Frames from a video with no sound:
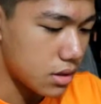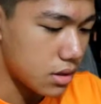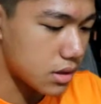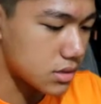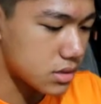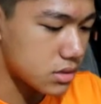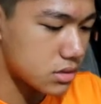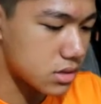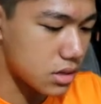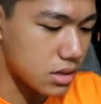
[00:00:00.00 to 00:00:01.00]
Yeah, so let's
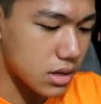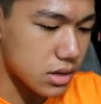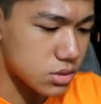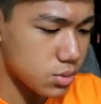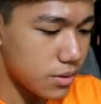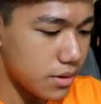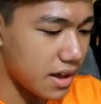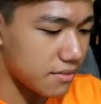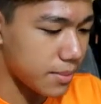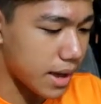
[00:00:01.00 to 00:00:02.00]
just delete that because we already
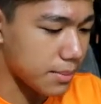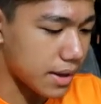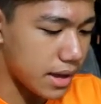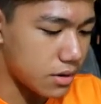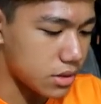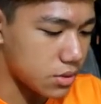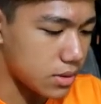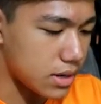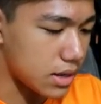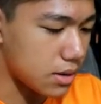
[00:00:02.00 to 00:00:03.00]
have a backpack. I don't think we
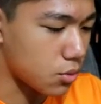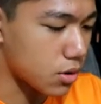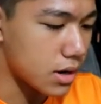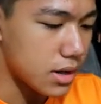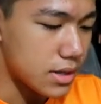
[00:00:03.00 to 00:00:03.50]
need anymore.